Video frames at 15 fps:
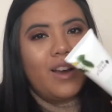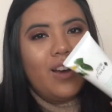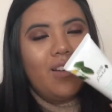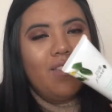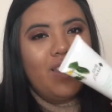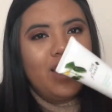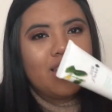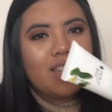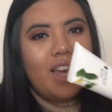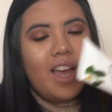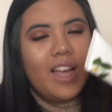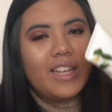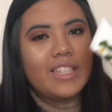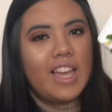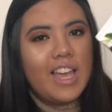of this guy
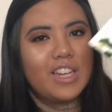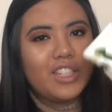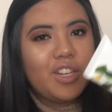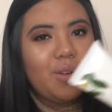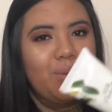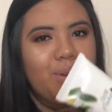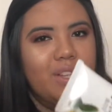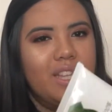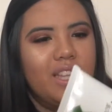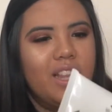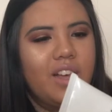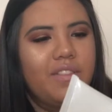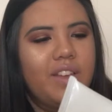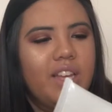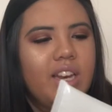because I actually really
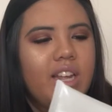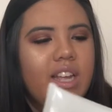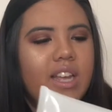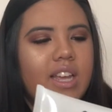love it.